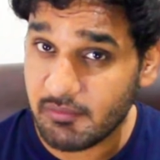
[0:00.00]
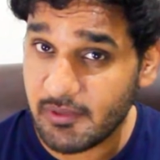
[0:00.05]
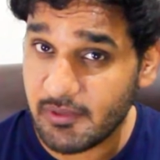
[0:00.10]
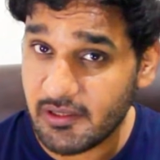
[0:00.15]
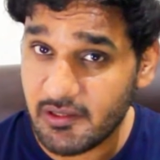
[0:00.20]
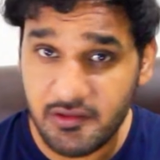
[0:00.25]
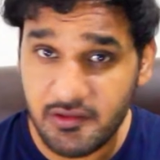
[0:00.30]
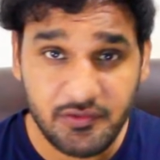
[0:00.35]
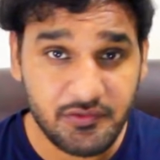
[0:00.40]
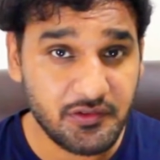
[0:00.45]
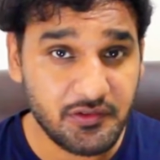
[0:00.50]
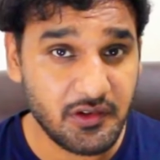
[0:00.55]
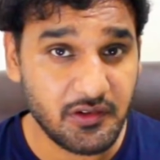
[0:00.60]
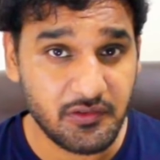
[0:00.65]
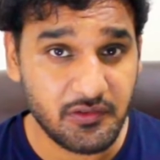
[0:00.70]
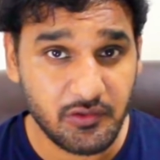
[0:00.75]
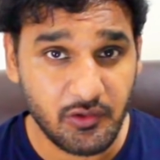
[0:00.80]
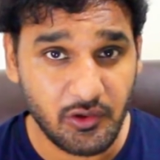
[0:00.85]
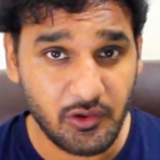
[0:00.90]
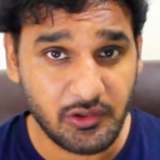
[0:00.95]
balance
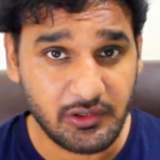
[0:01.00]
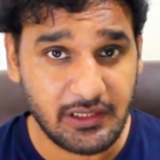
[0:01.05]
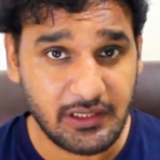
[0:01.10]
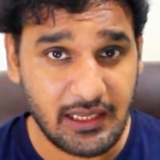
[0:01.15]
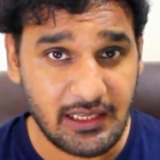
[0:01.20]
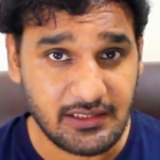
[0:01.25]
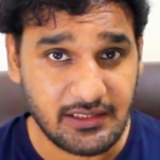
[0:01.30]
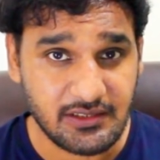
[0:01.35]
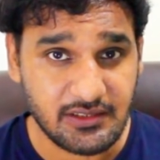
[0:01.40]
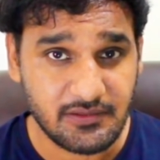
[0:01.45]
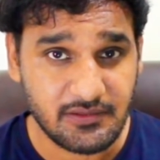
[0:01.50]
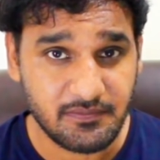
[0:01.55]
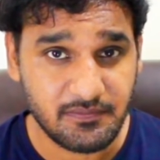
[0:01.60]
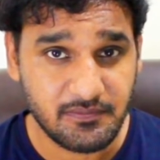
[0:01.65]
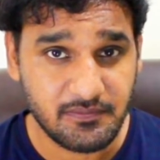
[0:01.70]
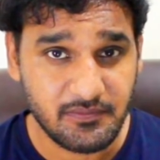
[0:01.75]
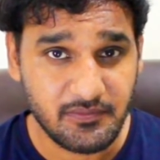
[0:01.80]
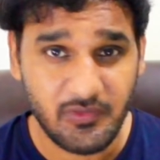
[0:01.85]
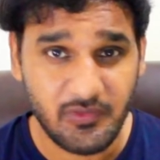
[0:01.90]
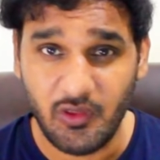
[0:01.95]
does not catch.
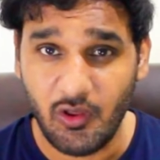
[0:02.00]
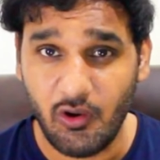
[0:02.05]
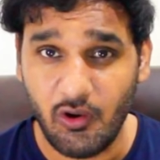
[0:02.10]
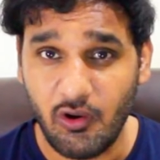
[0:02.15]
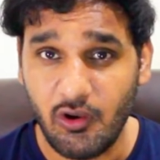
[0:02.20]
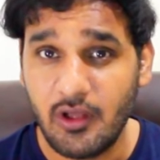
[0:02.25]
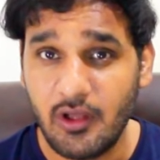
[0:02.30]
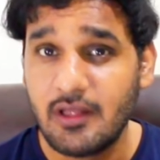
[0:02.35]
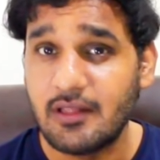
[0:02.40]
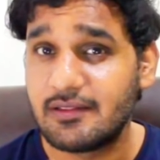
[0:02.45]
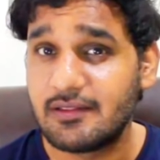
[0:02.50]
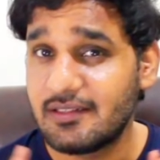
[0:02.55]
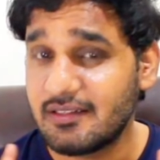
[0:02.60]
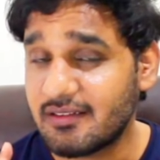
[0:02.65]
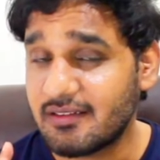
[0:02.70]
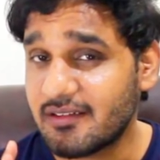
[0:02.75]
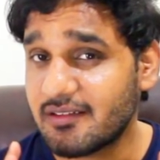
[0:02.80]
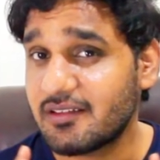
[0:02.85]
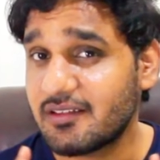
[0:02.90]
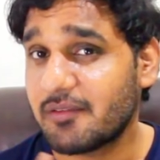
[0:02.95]
No,
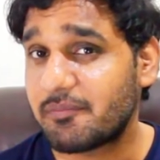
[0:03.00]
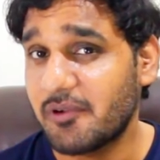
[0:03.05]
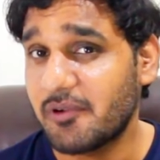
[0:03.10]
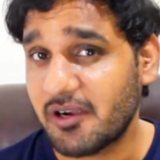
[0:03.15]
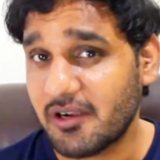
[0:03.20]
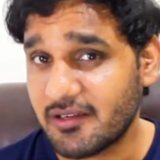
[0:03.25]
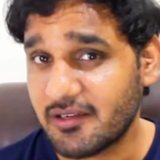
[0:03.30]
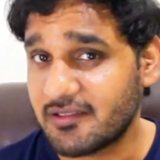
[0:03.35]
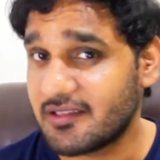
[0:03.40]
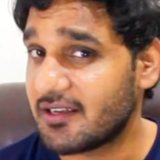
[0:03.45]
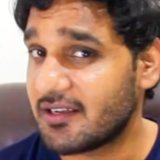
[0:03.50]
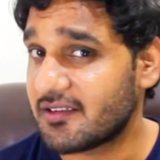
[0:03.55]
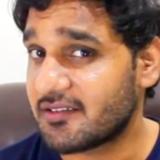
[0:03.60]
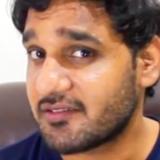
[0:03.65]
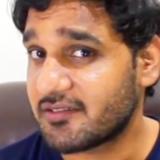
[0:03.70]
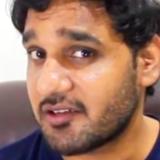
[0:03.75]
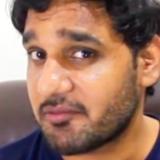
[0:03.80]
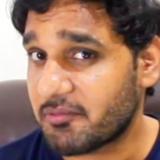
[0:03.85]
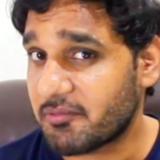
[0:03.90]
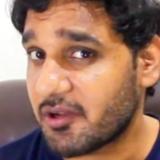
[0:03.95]
this is the part that
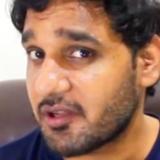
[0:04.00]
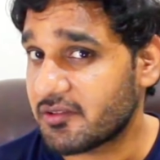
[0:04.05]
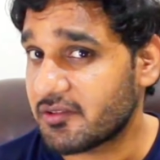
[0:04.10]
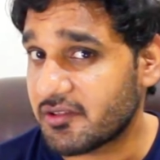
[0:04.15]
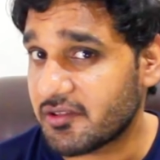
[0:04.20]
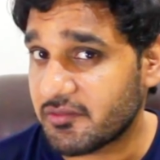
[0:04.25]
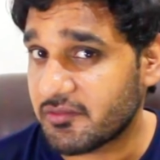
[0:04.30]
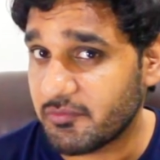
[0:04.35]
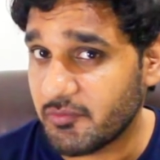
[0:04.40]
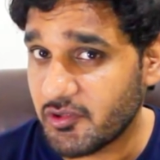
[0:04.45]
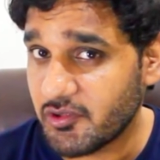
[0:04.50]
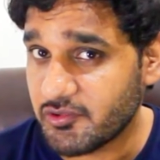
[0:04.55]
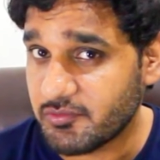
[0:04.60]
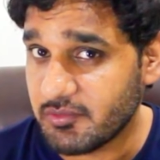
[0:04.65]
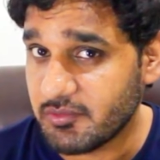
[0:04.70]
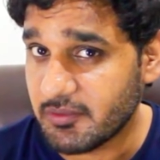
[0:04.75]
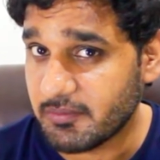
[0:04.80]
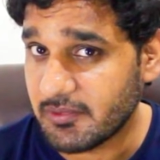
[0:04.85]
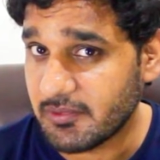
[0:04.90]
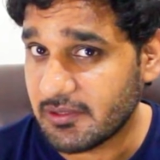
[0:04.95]
surprises most
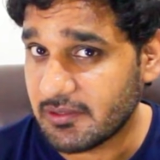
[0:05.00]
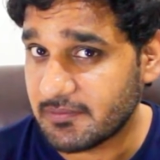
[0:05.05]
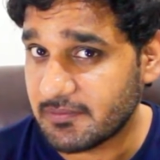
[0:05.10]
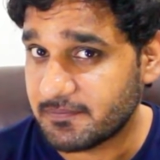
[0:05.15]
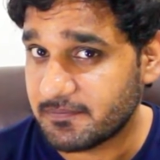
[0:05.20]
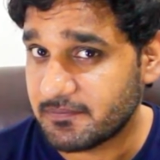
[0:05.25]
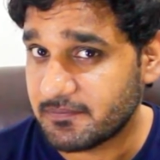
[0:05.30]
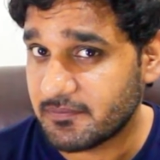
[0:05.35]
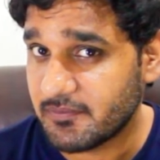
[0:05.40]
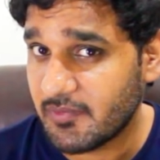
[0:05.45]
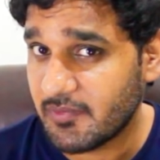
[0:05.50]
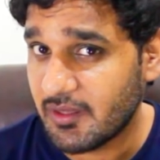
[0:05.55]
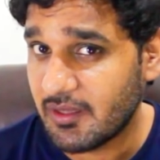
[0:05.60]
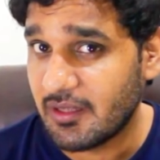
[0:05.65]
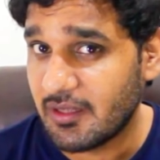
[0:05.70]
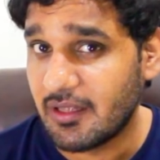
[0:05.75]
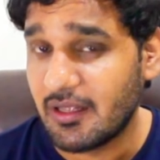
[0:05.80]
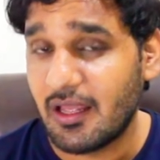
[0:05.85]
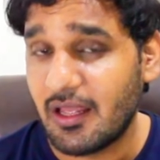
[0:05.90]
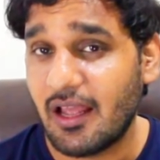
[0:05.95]
people.
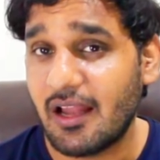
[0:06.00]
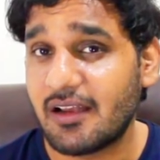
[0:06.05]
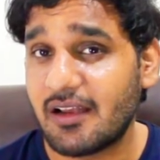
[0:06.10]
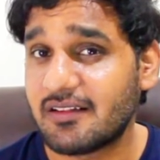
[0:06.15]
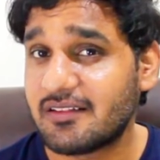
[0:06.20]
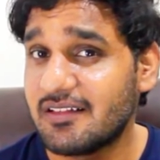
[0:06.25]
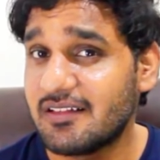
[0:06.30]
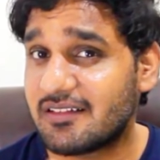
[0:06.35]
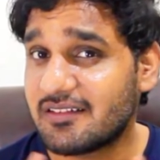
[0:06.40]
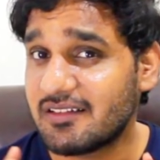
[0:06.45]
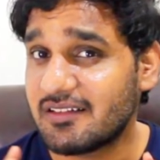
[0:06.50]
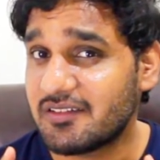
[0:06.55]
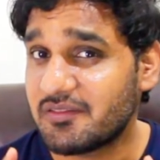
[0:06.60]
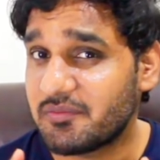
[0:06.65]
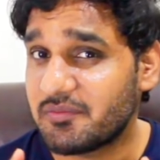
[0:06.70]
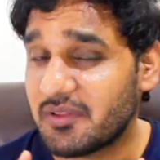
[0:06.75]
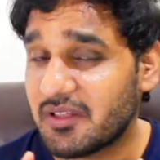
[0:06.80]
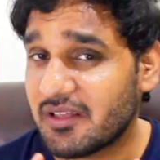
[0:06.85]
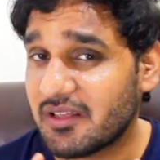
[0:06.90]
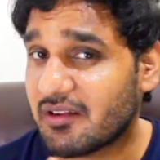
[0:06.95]
And this
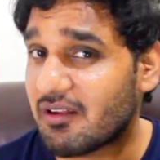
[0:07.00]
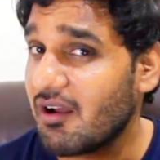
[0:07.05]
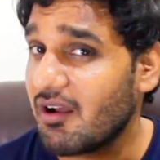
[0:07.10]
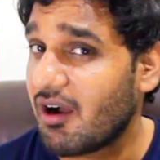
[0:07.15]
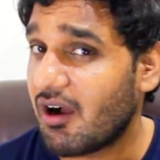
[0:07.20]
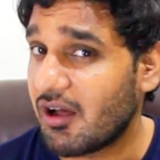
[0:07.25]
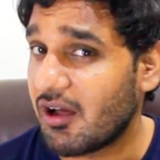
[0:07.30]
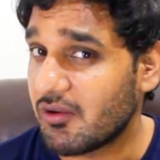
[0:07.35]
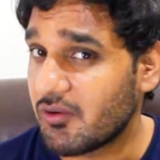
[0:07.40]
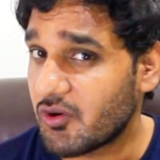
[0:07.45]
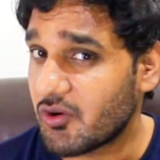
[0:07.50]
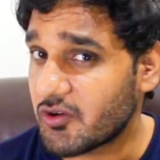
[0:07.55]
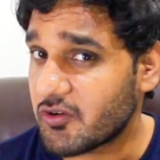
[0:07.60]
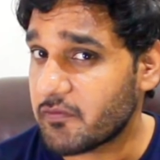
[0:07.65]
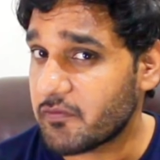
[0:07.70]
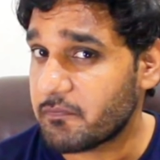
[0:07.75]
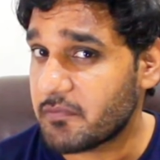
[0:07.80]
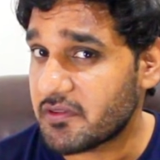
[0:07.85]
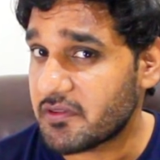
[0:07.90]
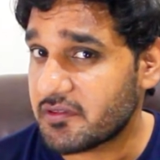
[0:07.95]
is where a lot
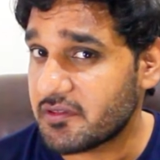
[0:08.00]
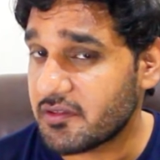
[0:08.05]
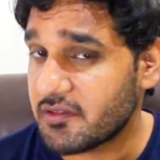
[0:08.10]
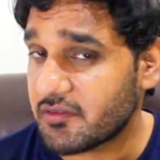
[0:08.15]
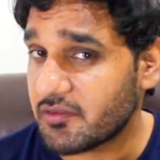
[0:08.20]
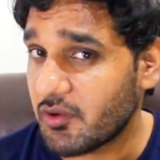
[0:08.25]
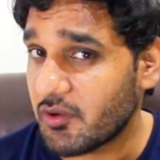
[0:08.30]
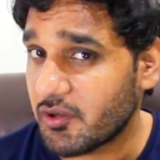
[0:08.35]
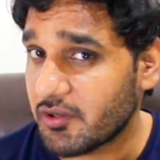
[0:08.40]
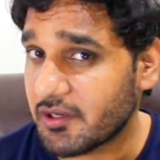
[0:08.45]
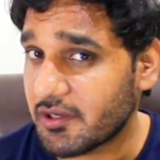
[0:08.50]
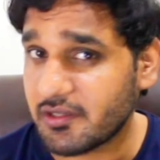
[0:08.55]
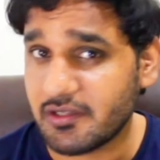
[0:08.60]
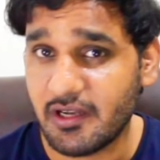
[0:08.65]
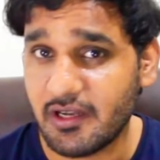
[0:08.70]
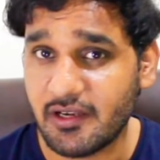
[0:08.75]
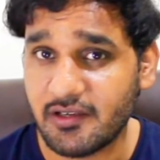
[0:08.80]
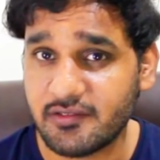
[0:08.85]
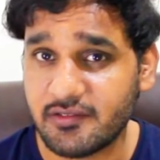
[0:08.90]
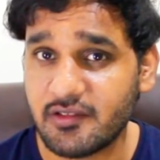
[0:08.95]
of business owner
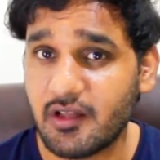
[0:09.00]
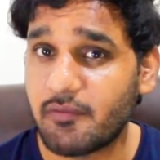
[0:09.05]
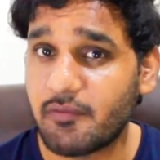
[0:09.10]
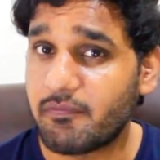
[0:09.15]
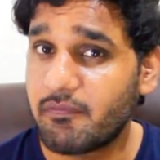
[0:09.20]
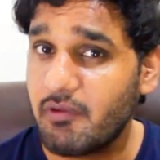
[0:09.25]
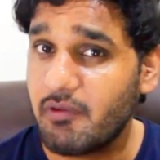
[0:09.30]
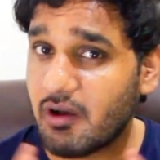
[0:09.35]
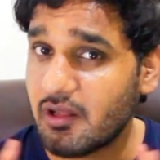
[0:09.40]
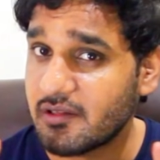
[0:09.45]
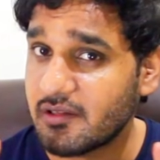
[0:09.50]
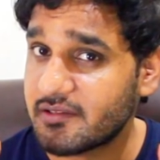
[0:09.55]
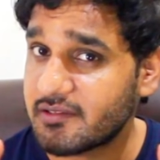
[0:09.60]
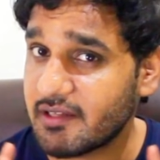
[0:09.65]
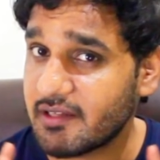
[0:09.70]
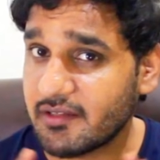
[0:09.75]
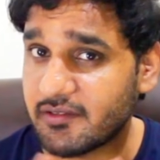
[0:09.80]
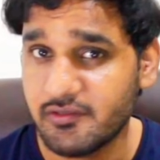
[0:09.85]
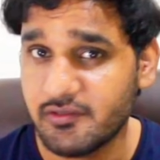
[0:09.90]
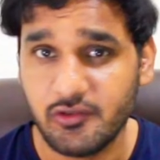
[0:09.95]
gets a false
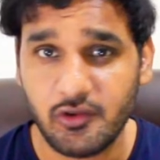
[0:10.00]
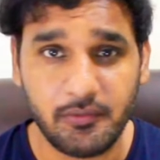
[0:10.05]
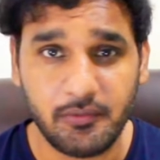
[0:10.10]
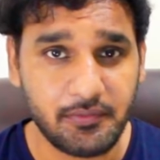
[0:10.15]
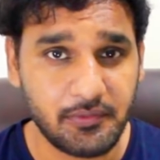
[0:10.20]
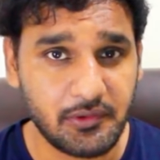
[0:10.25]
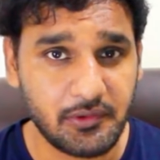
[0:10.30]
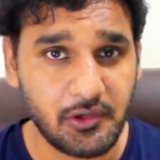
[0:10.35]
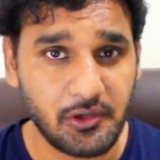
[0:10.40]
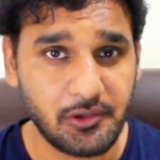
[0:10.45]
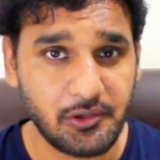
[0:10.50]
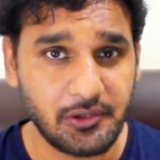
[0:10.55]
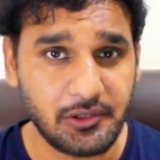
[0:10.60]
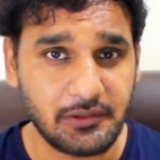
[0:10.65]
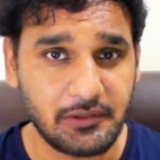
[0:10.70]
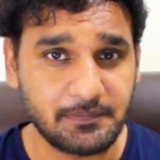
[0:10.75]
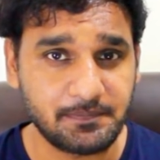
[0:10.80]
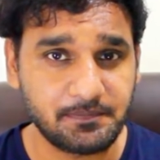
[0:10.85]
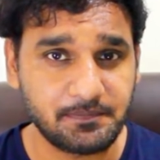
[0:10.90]
sense of security.